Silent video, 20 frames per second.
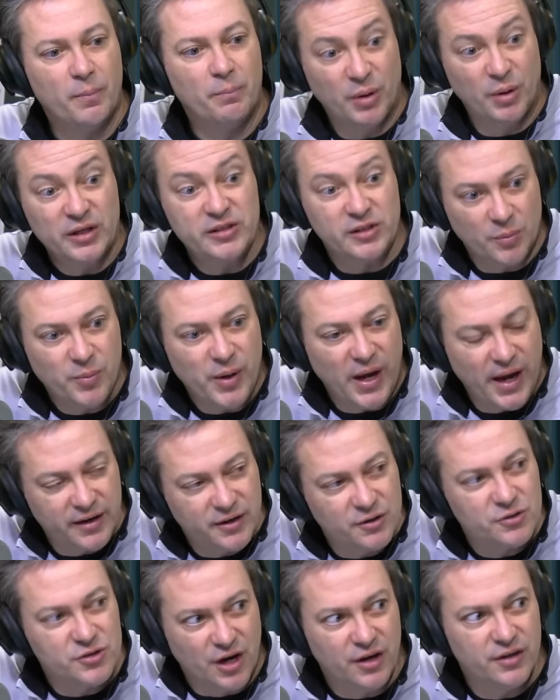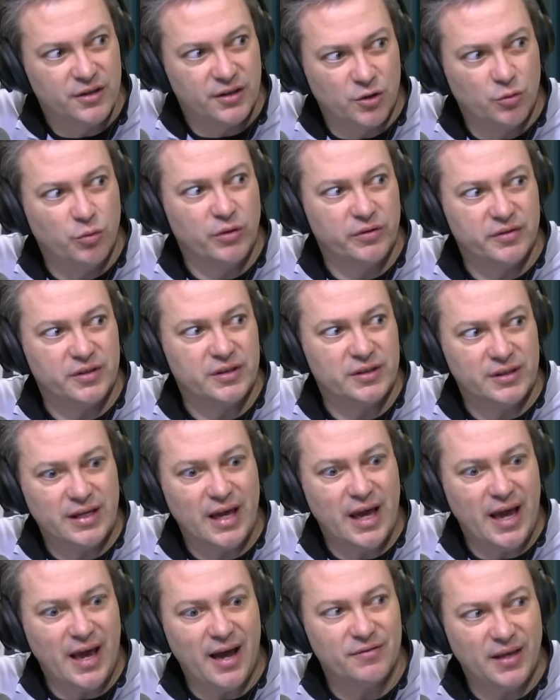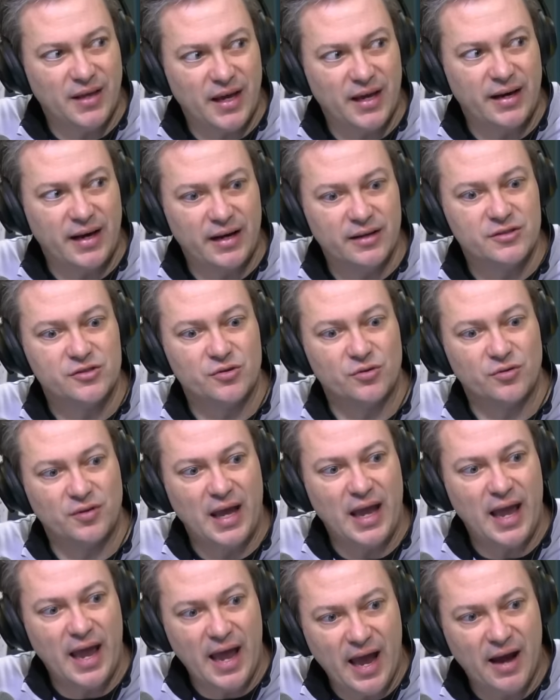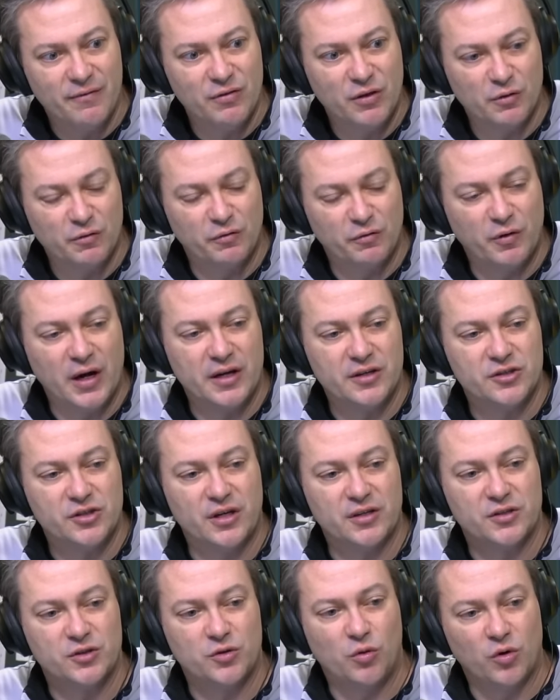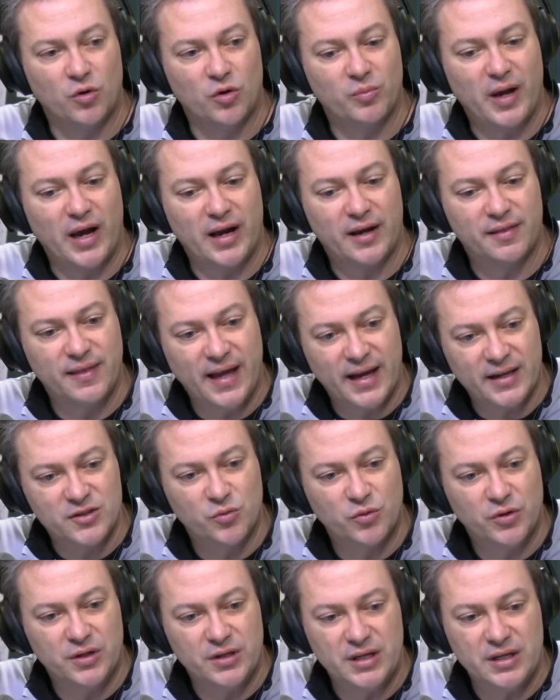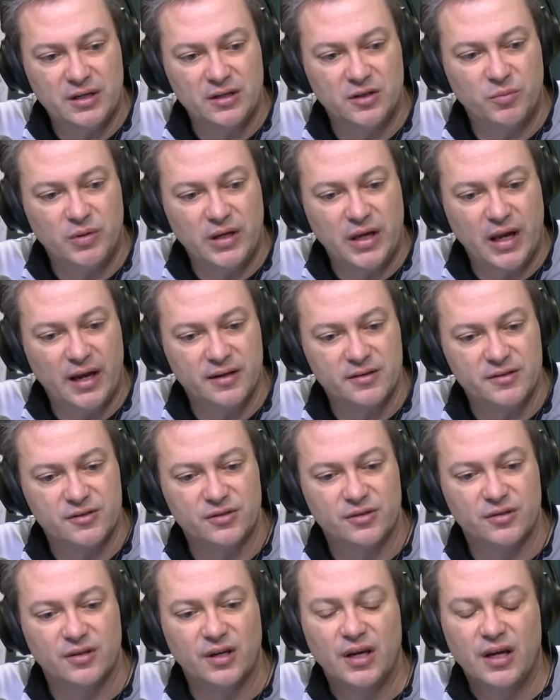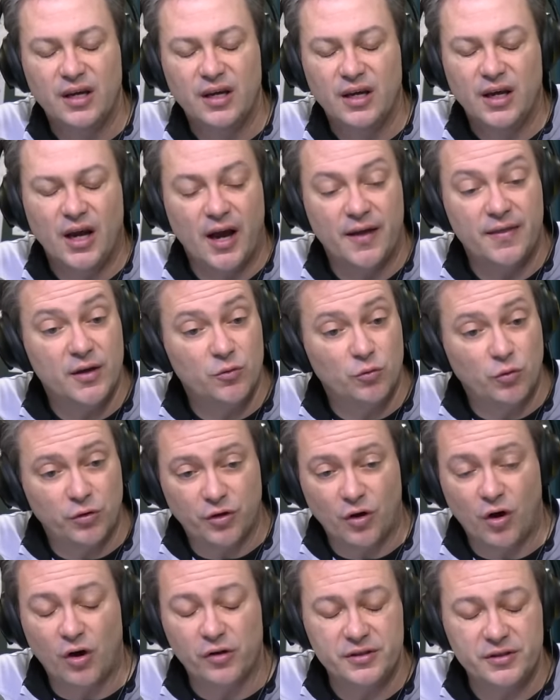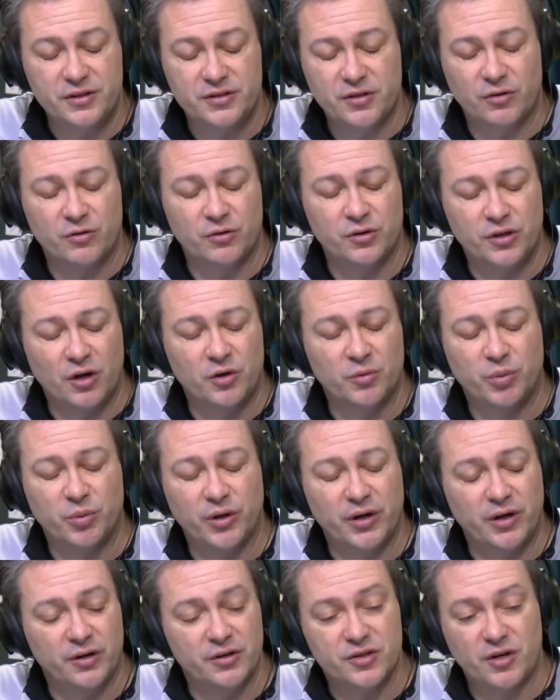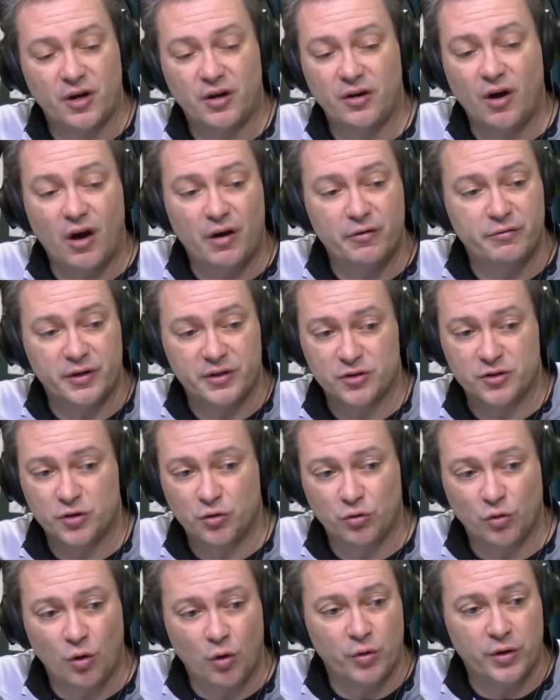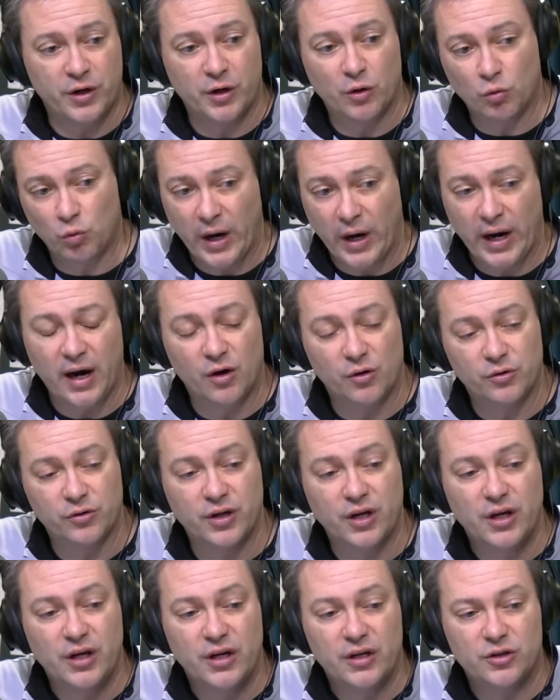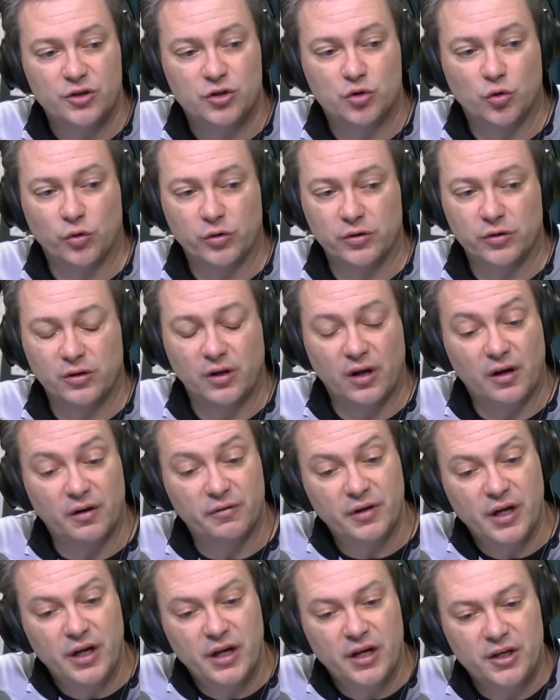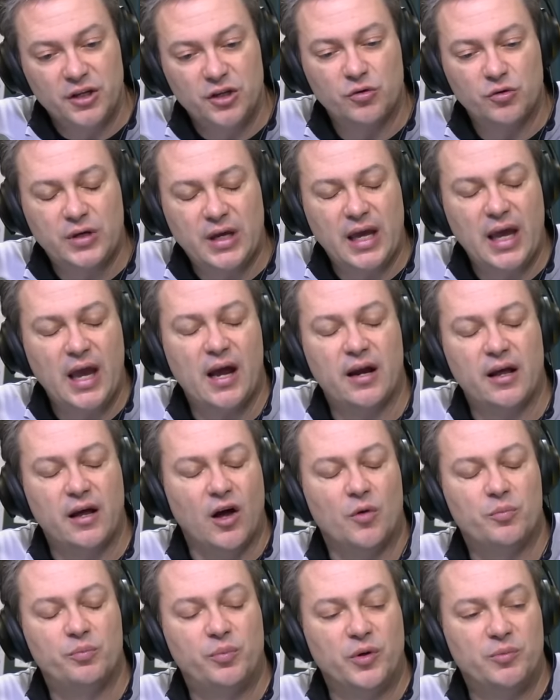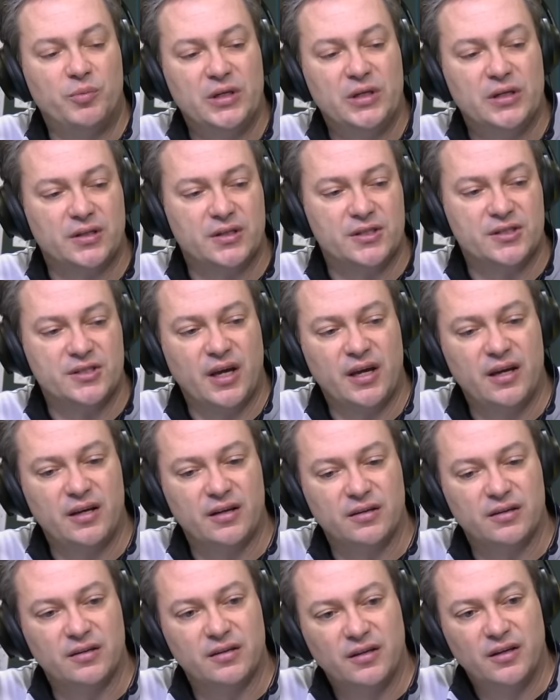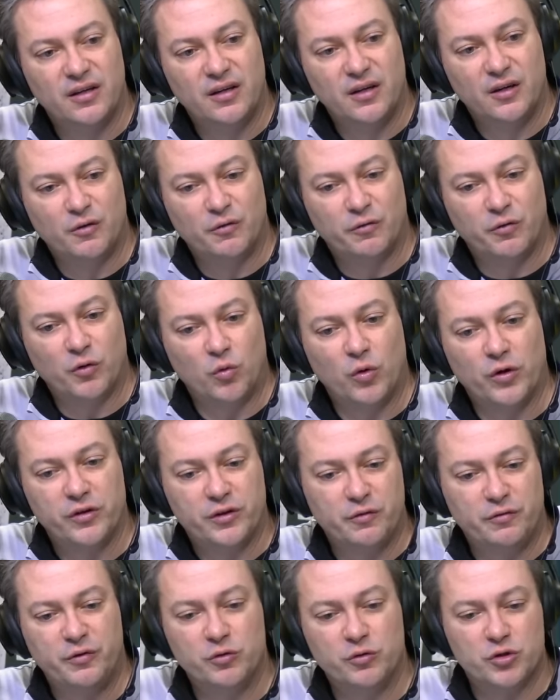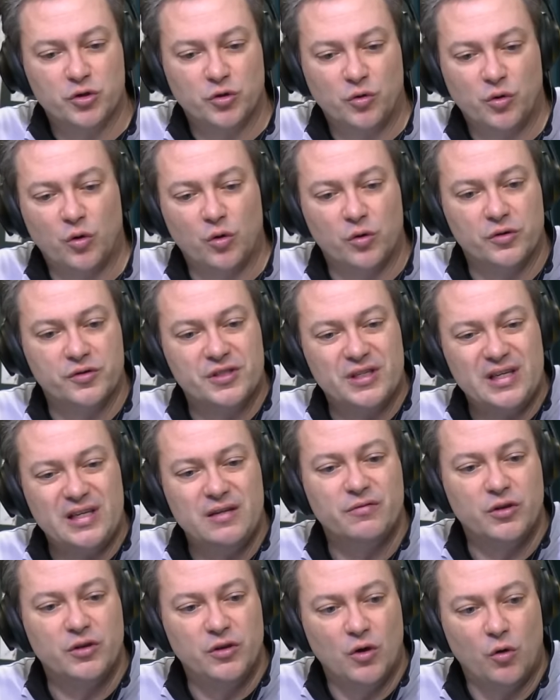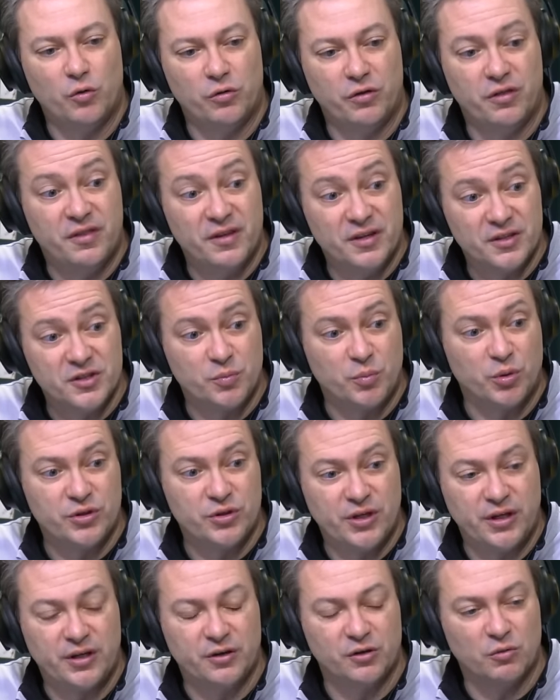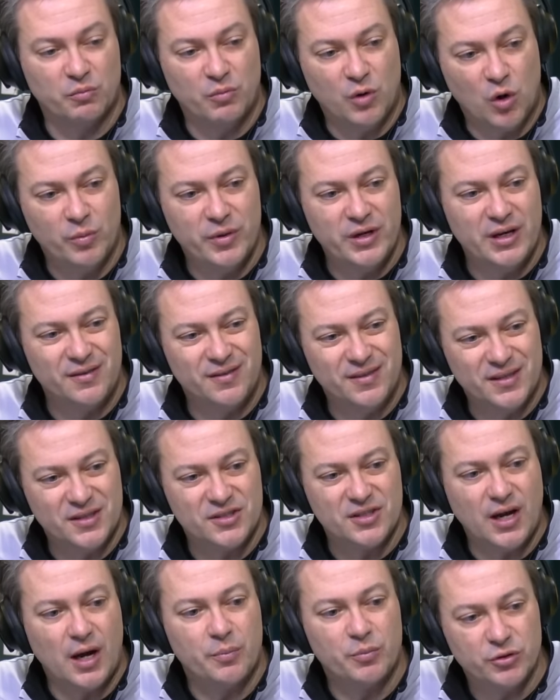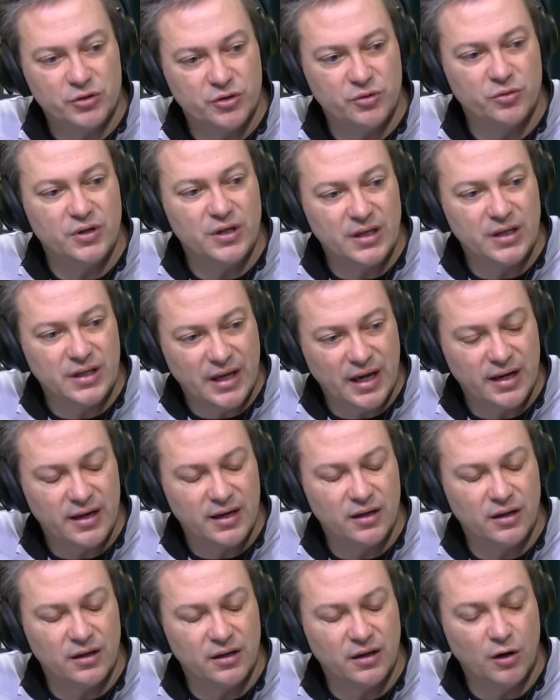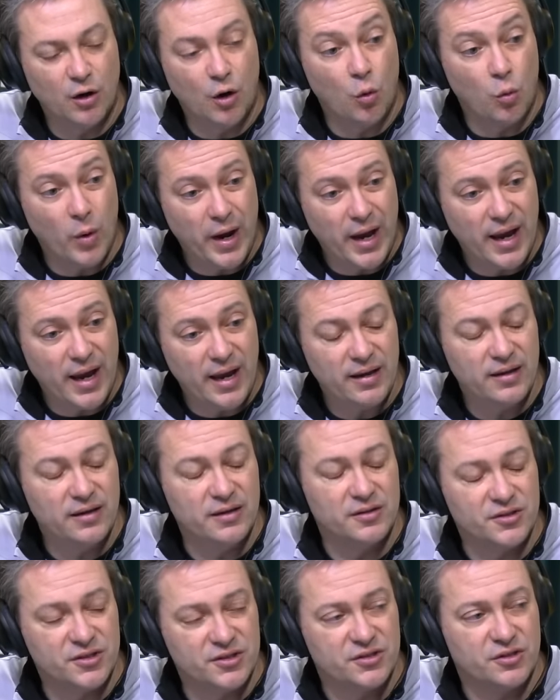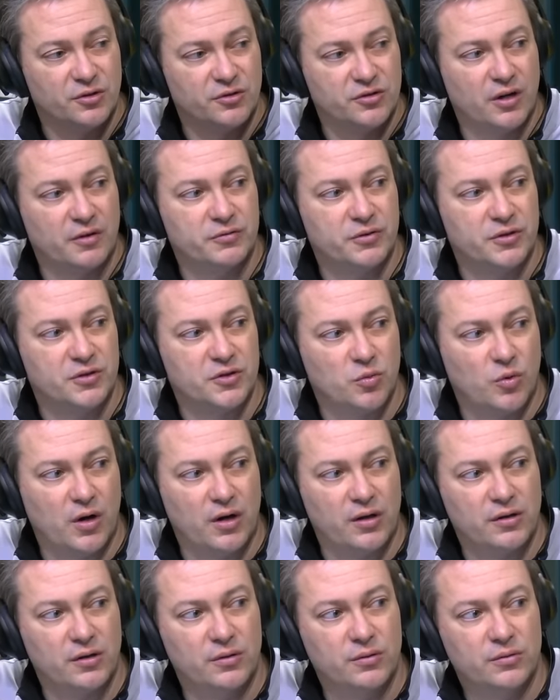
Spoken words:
But the Packers unequivocally have that answer. They have their franchise quarterback. That's what needed to be answered. And then with all these other young players on offense growing around Jordan Love, you can't help but be excited for what the future holds, even though this particular moment and this opportunity getting away is still tough to swallow.